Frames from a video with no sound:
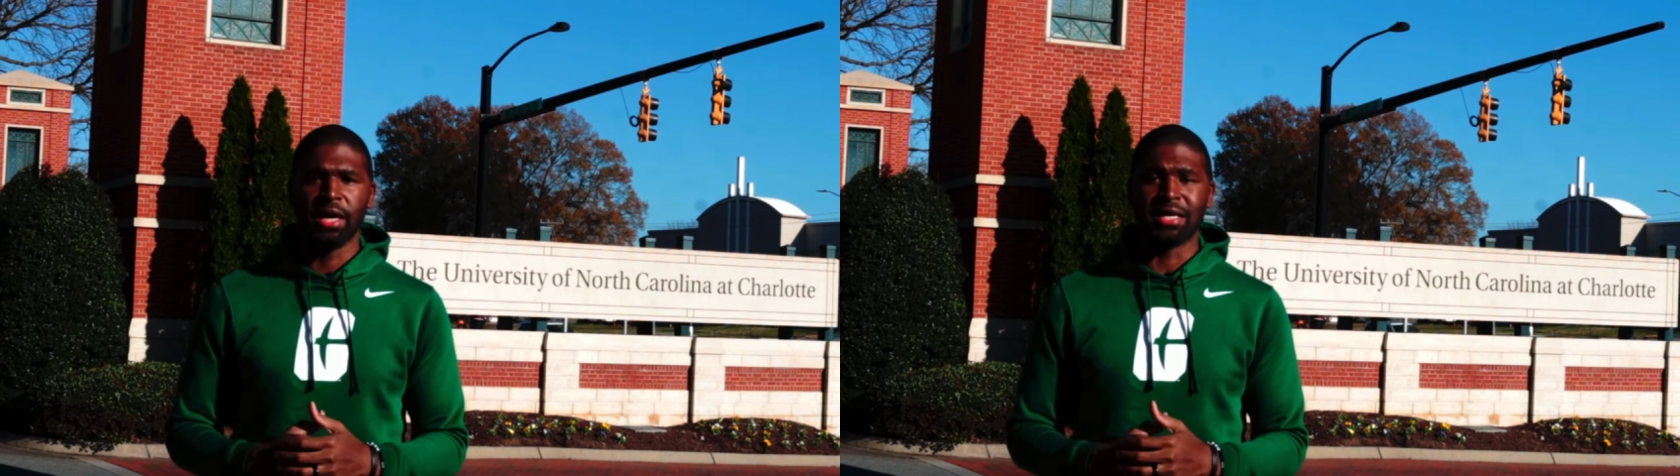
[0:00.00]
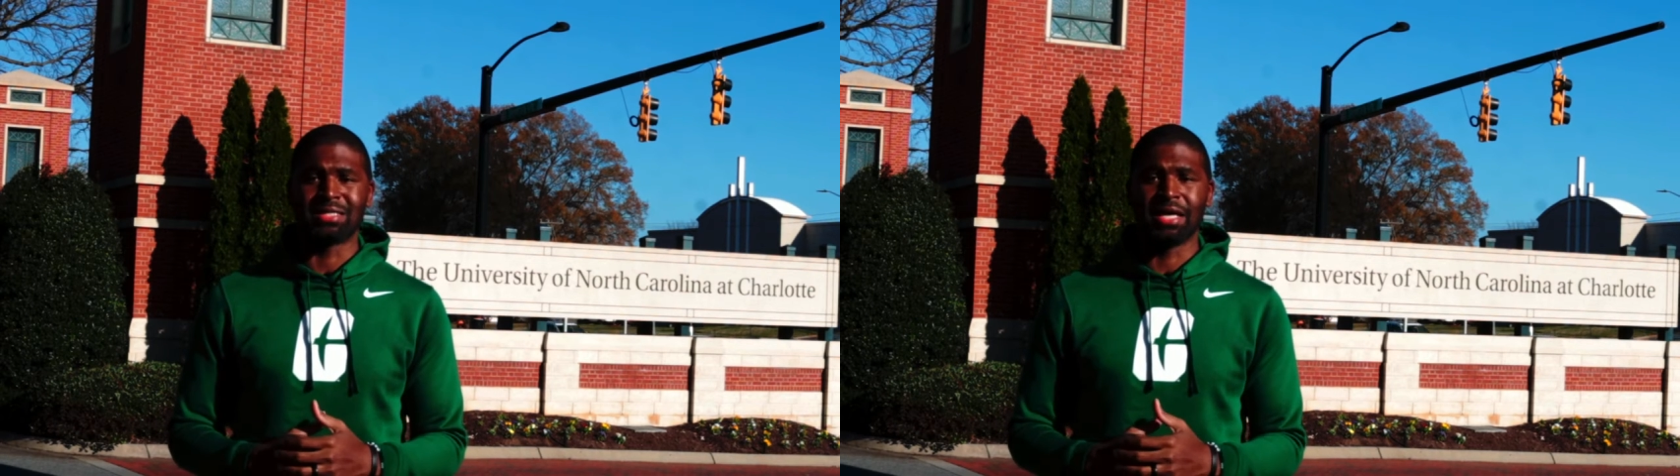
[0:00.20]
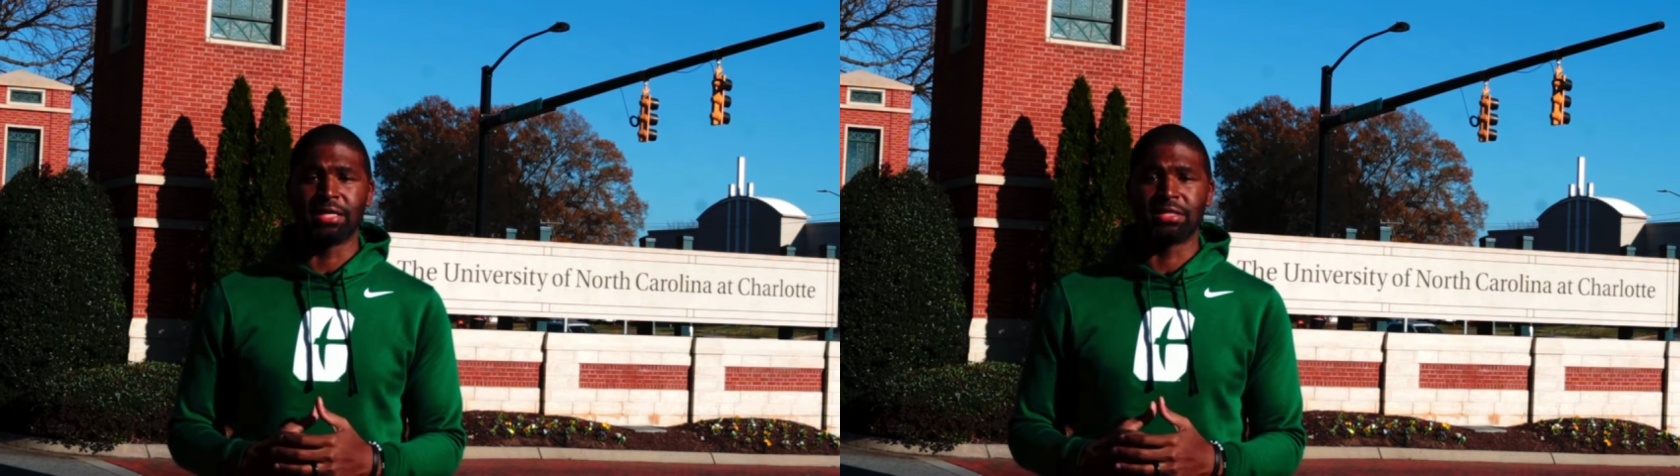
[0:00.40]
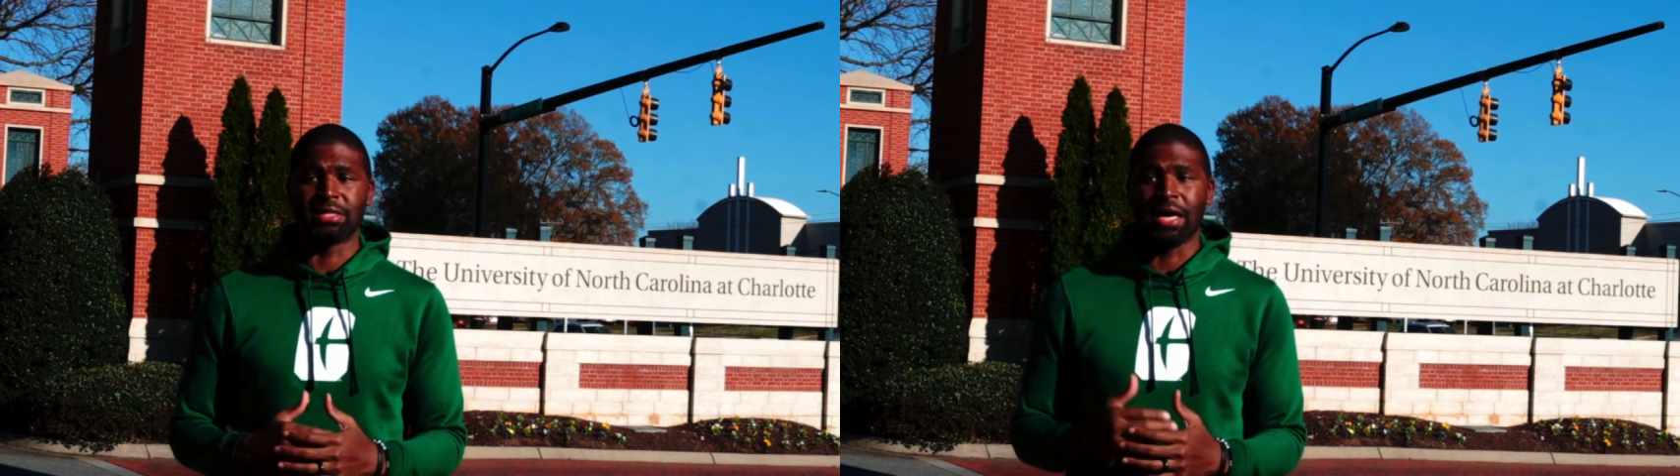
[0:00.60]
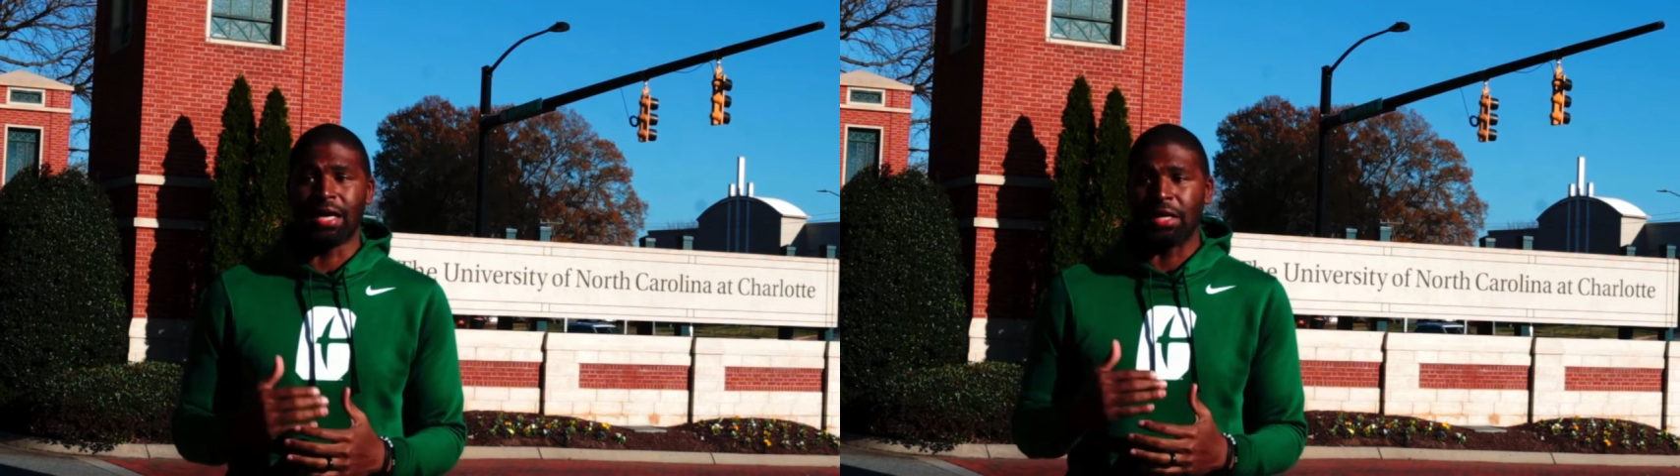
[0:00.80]
as they
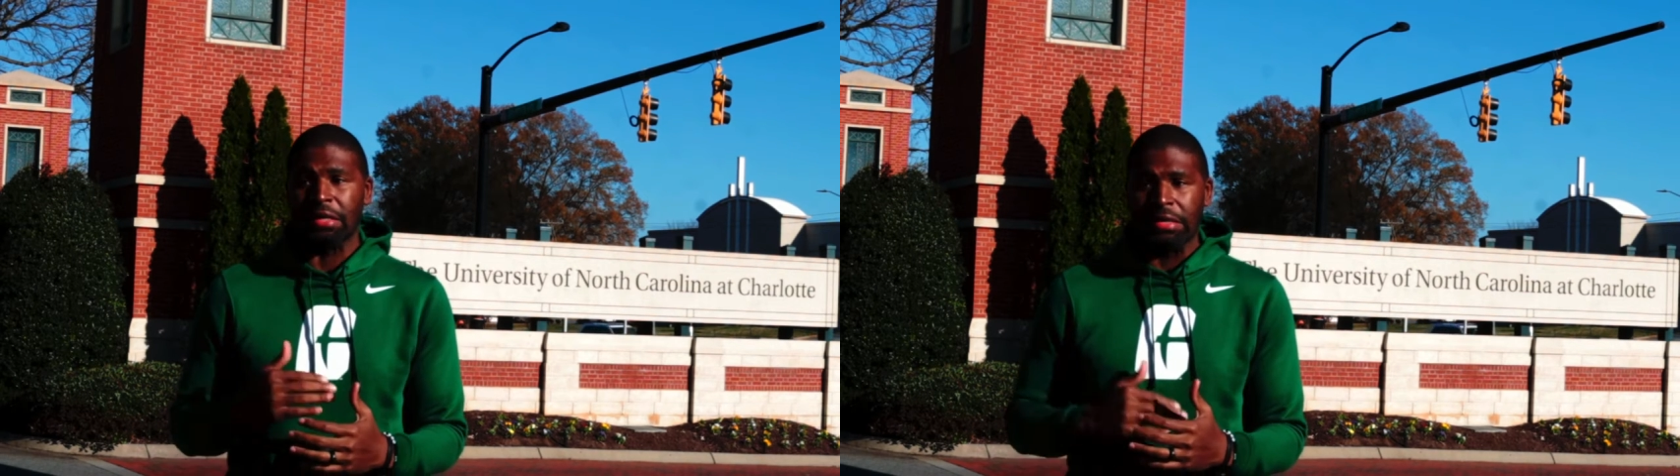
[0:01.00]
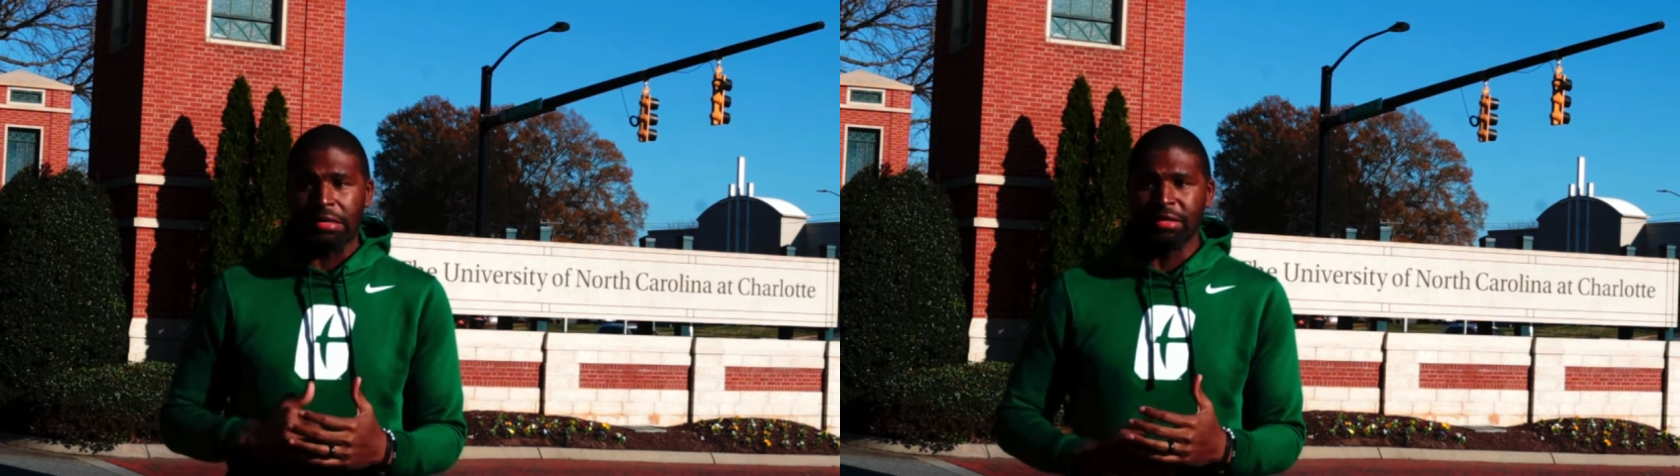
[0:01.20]
just kind of